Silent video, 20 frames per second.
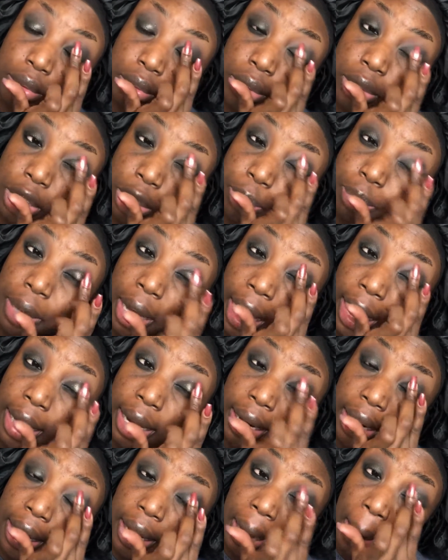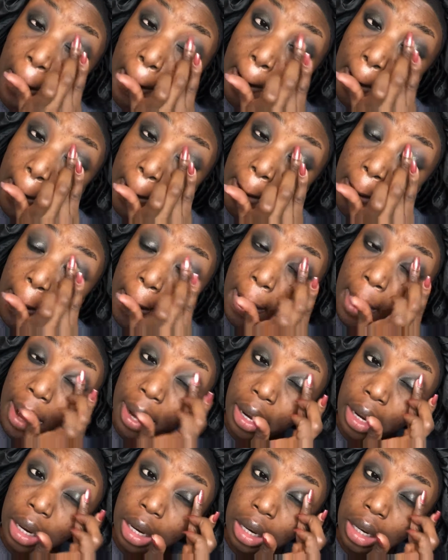I'm just packing it
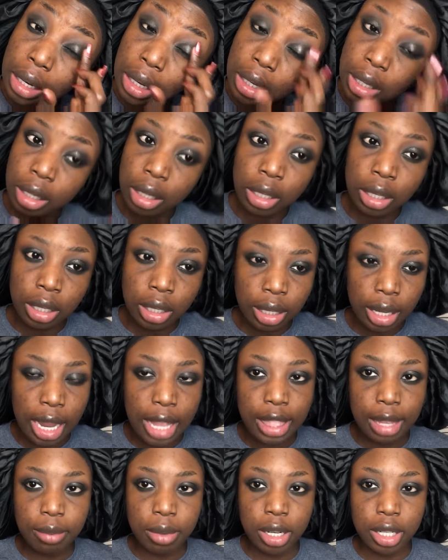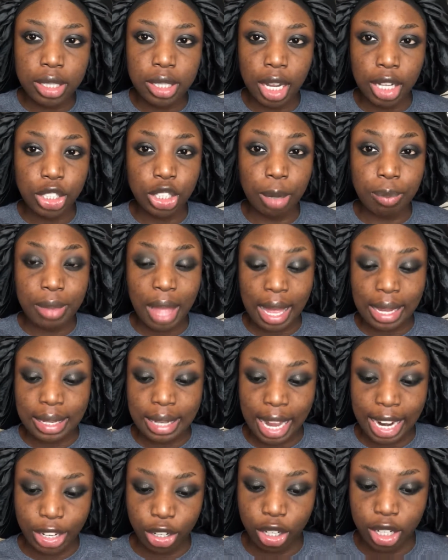on, and then I'm gonna touch up that
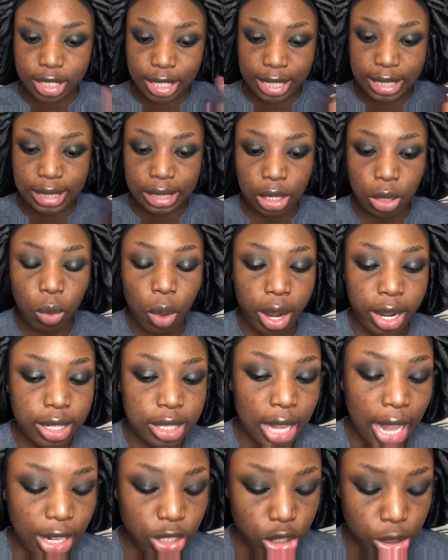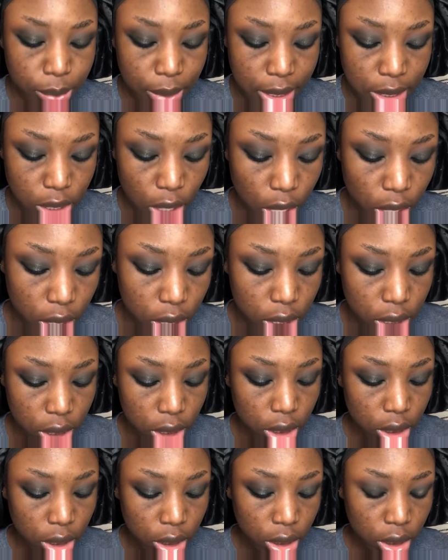liner because I still want it to actually be dark
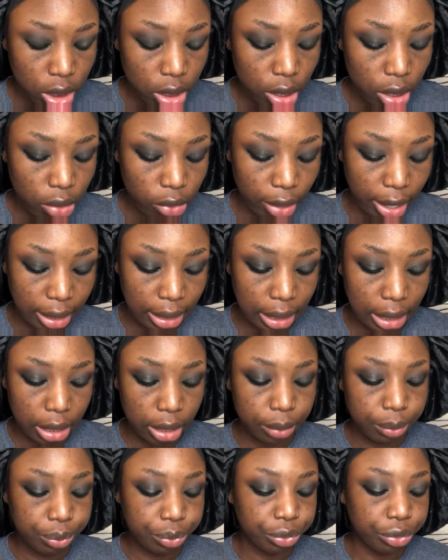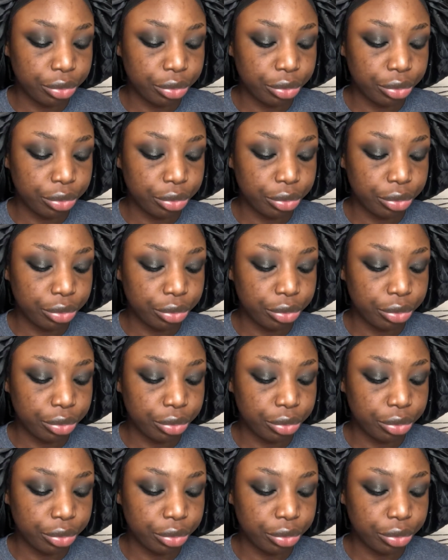right there.